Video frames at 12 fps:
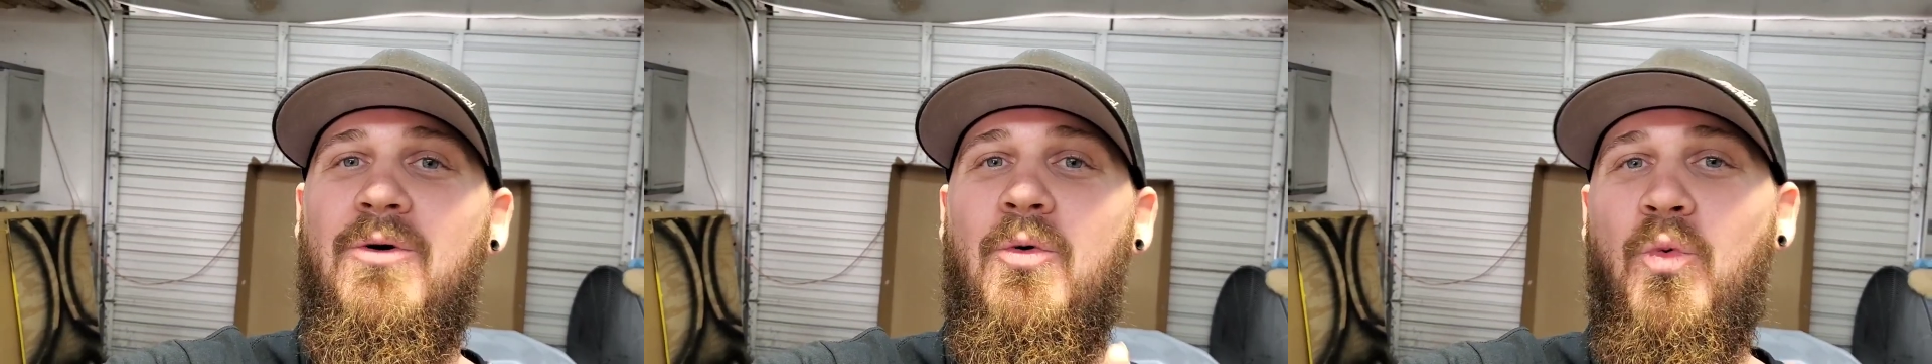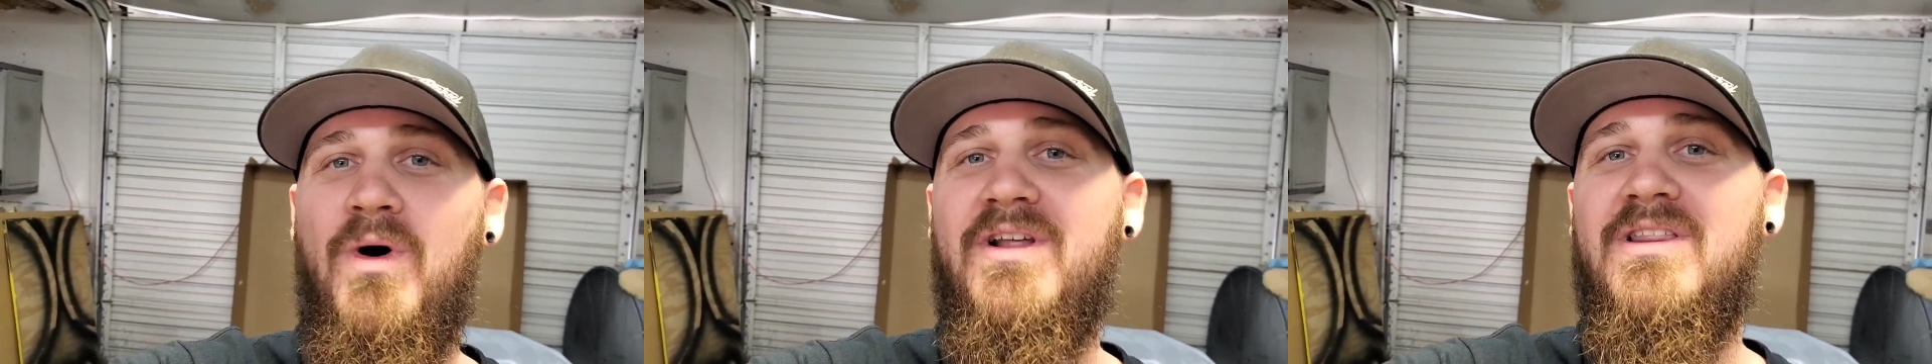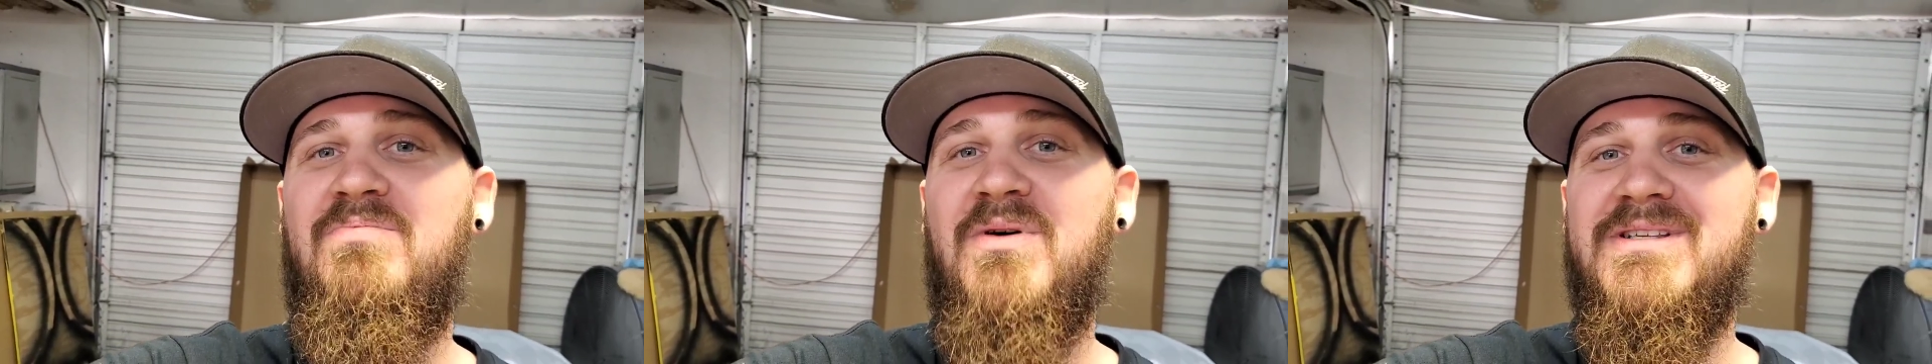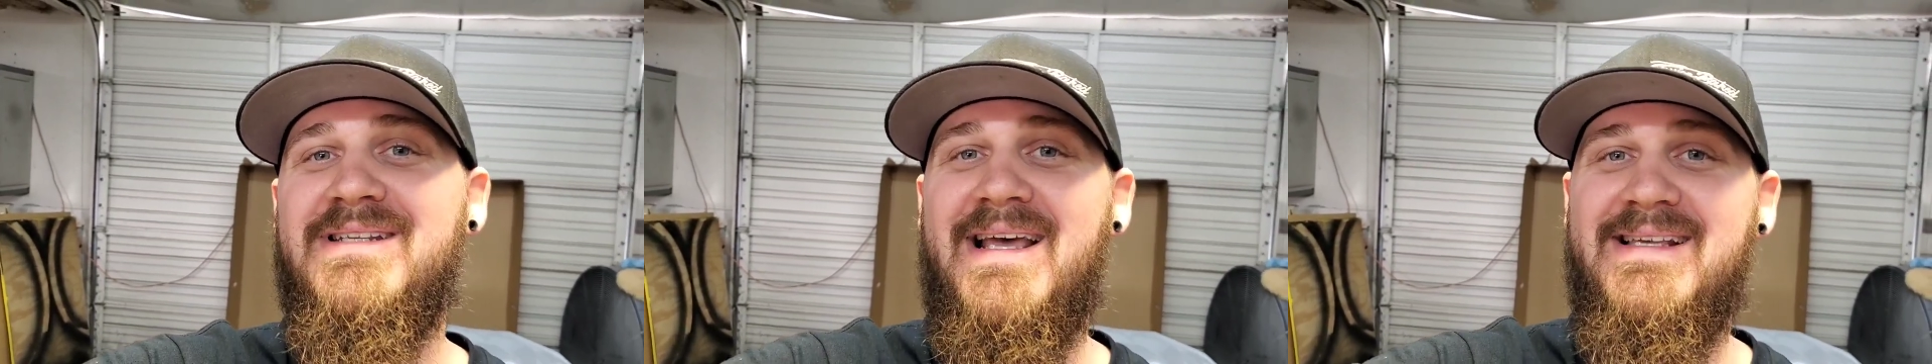One other
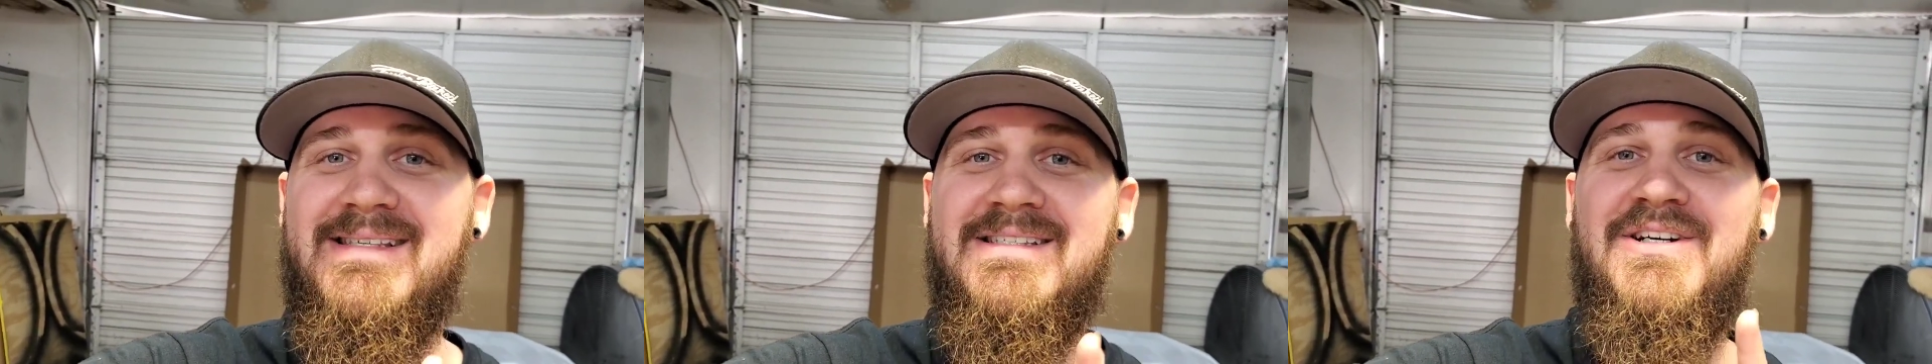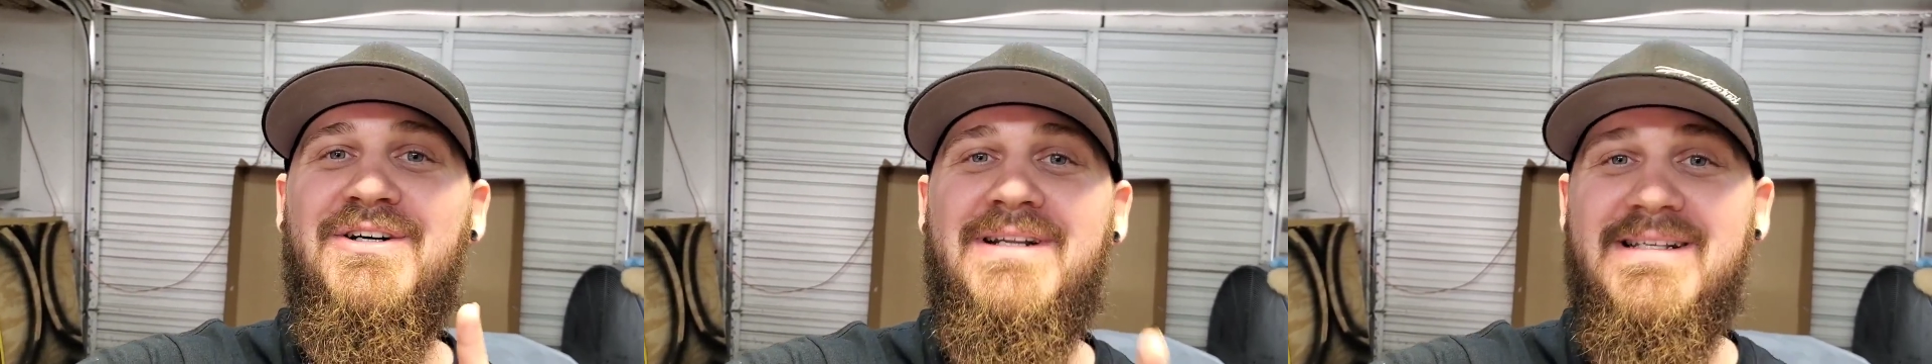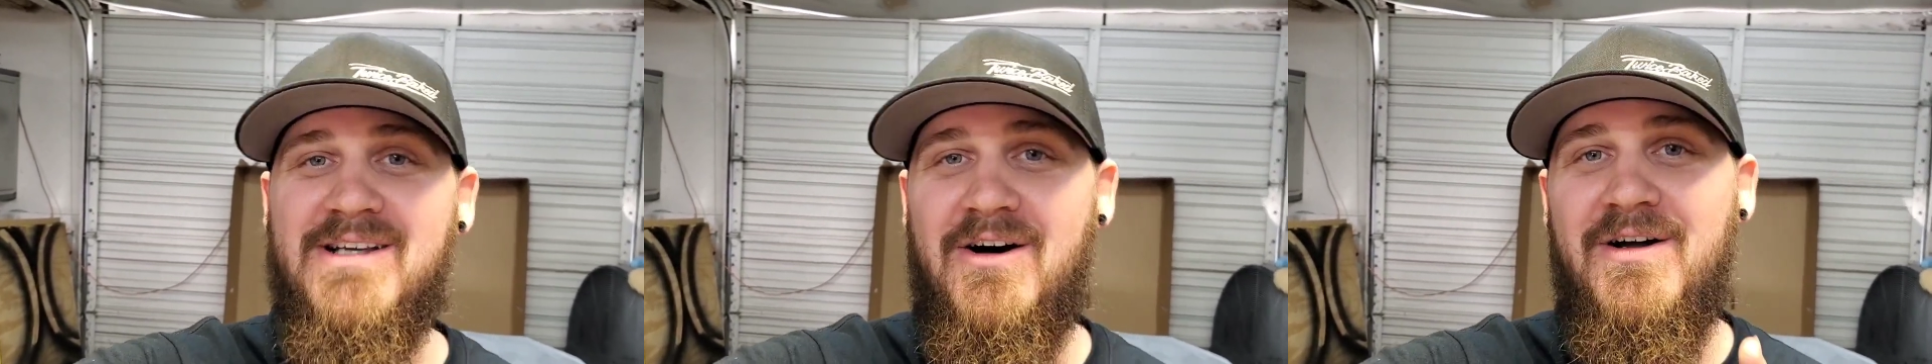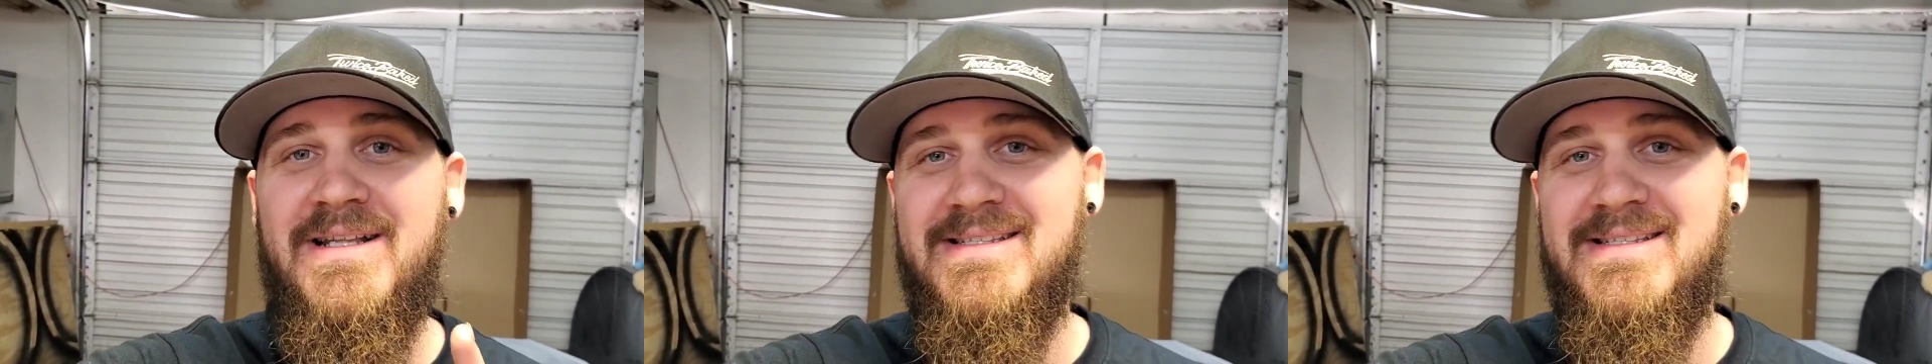person has this hood. It's on,